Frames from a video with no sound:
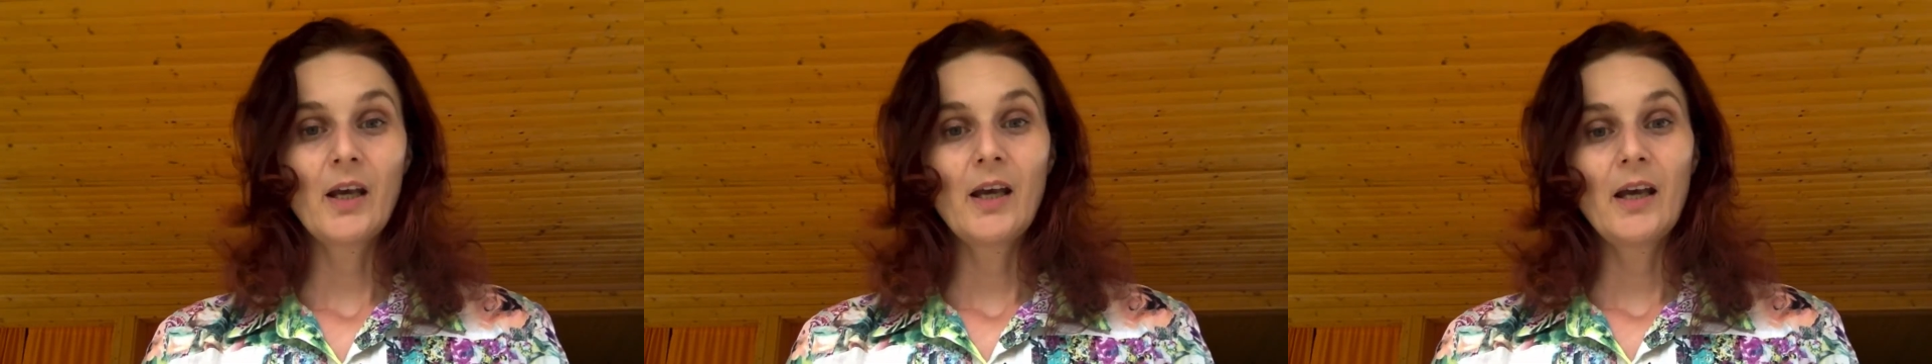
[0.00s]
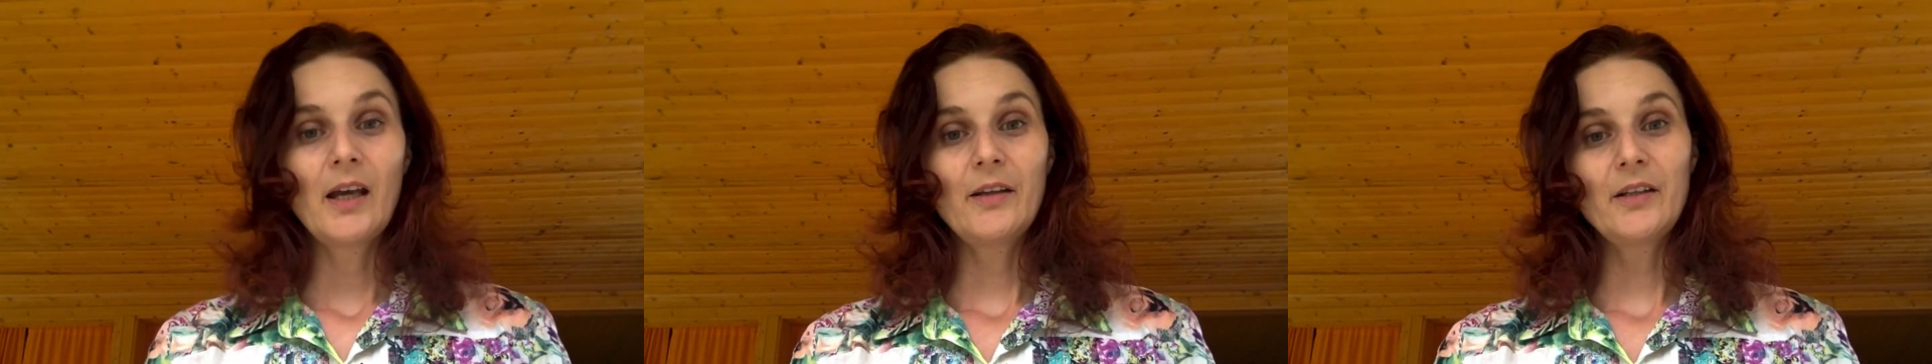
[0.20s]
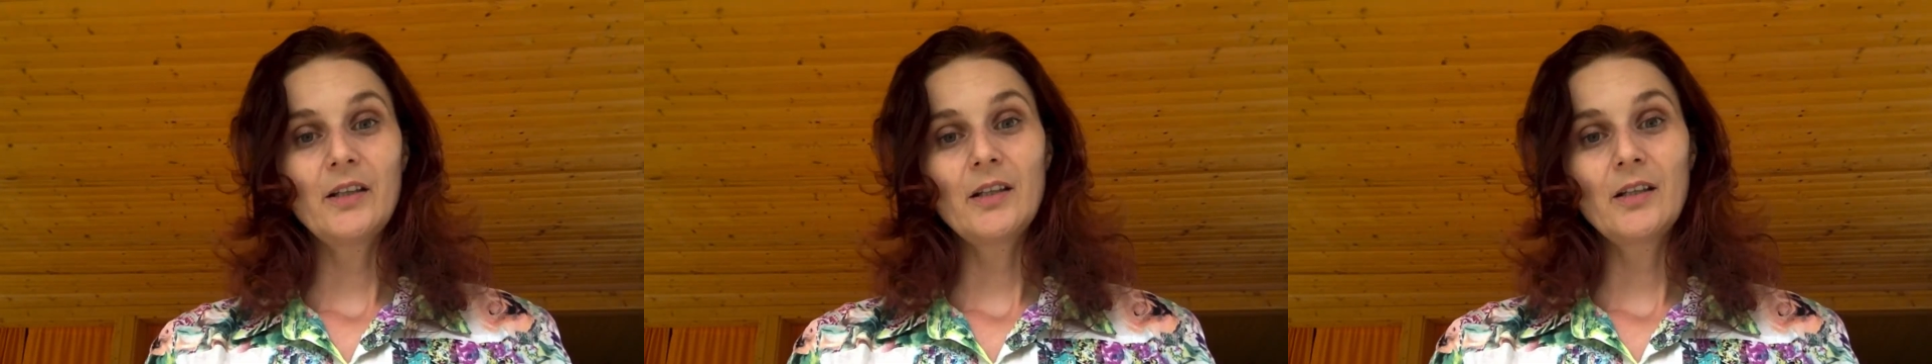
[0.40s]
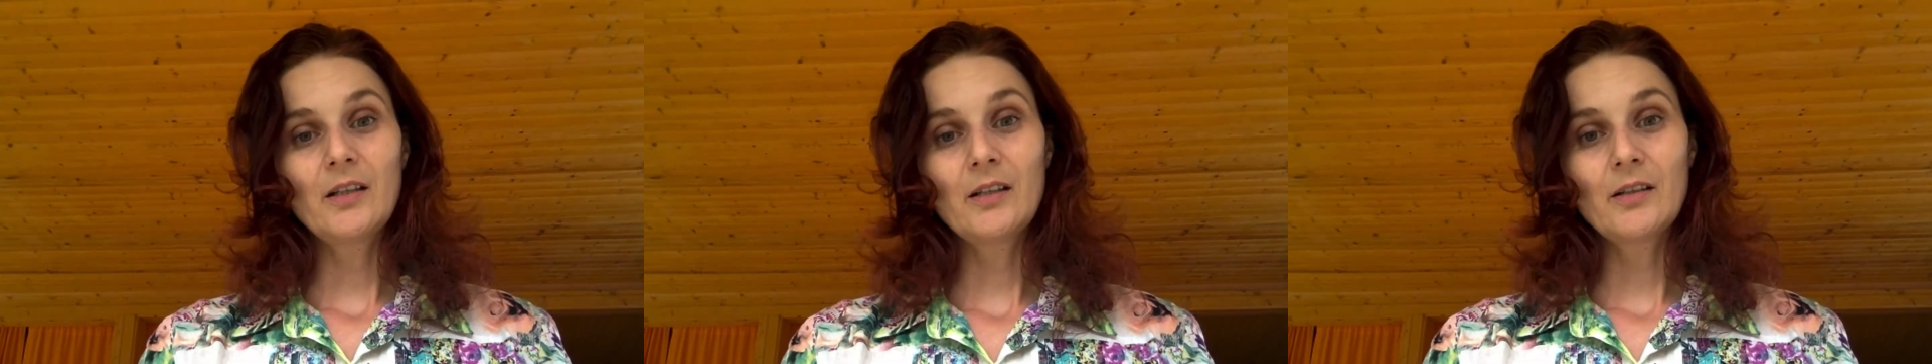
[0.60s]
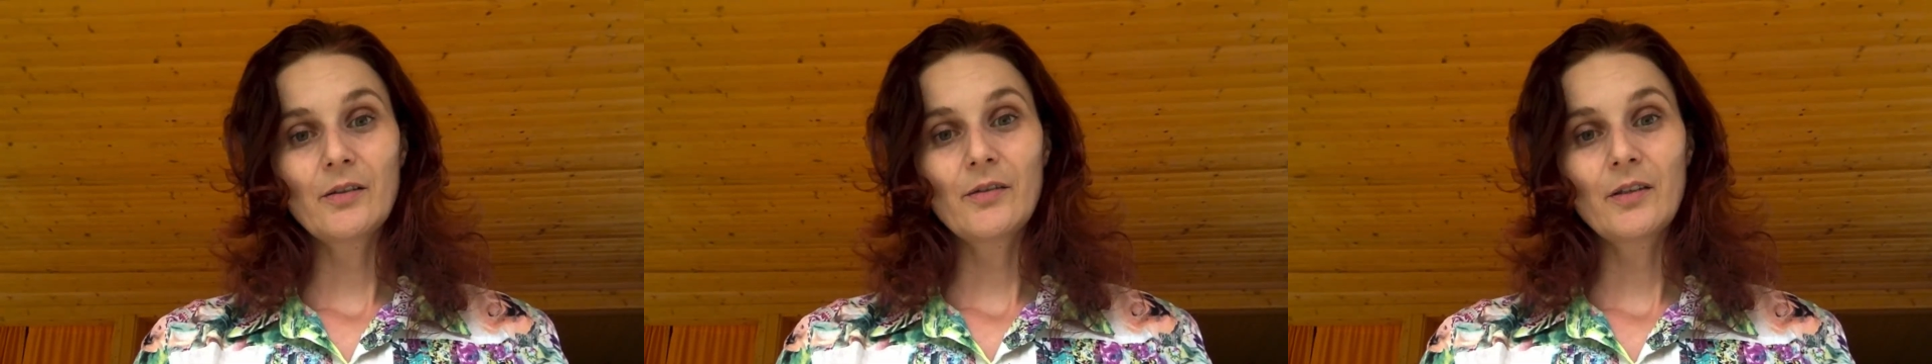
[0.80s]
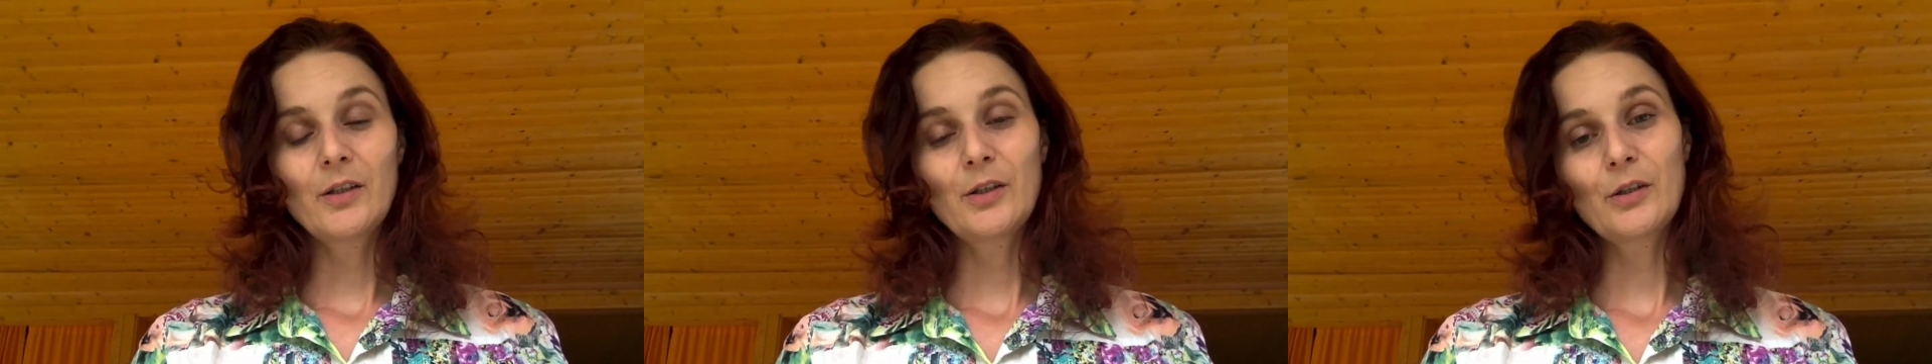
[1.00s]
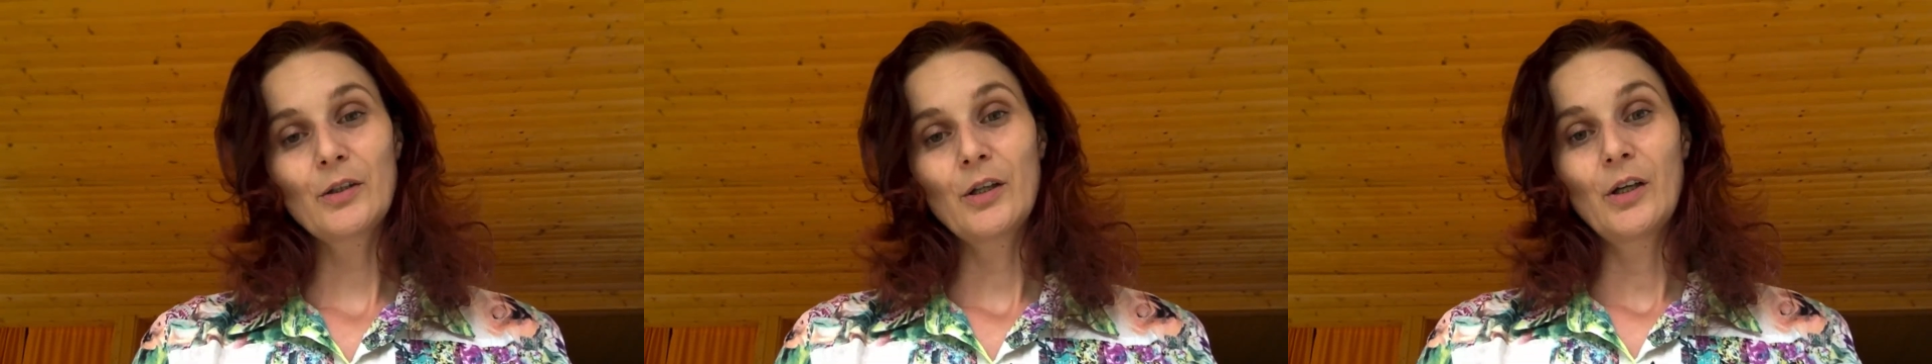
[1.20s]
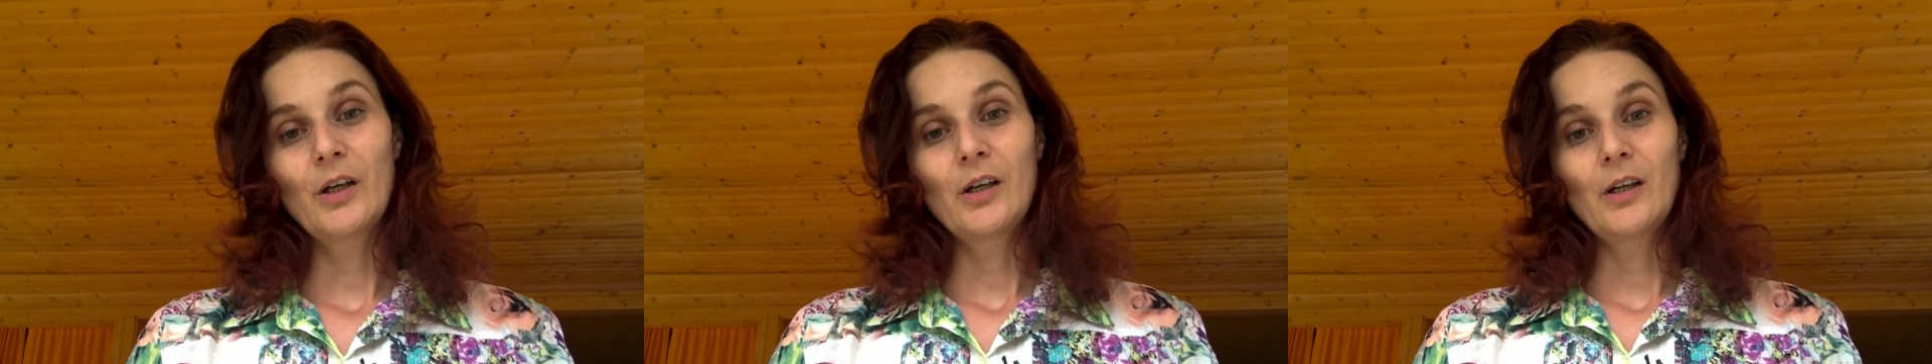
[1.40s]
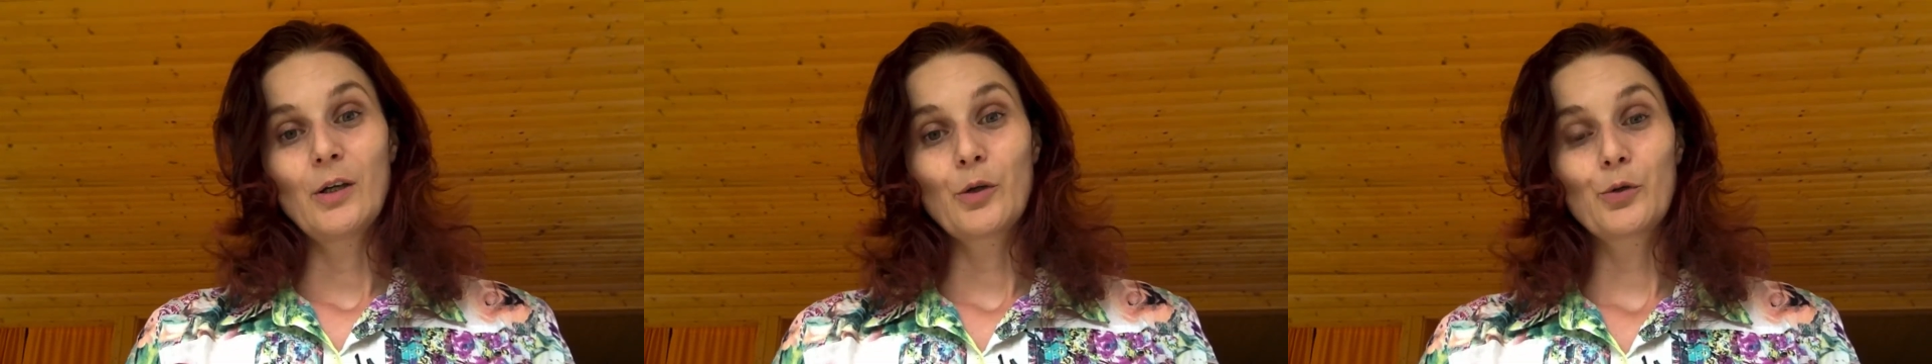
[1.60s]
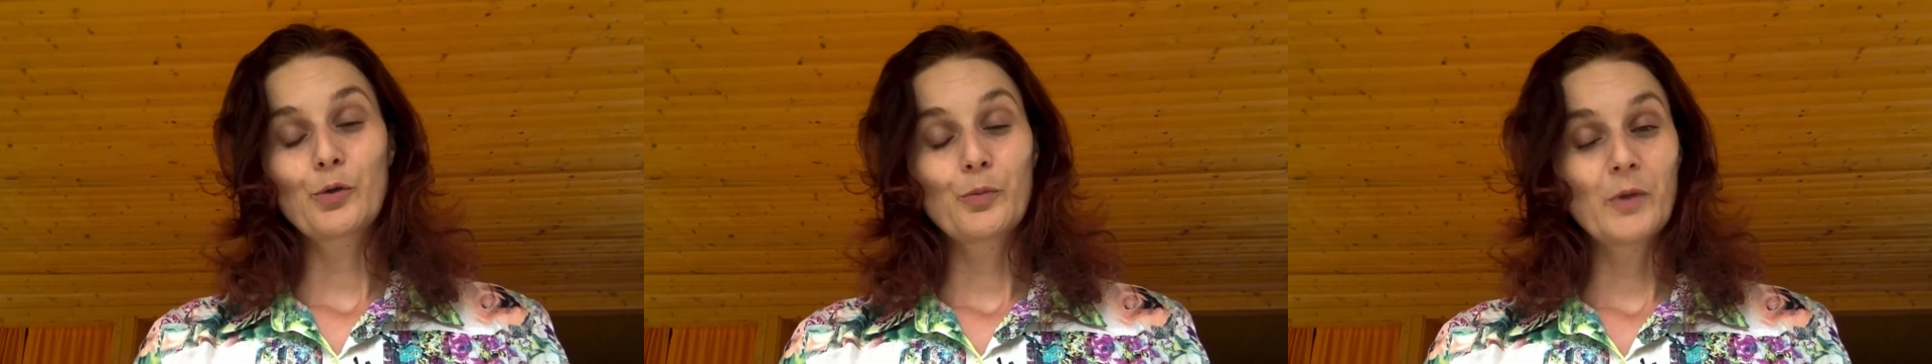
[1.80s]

And then another thing could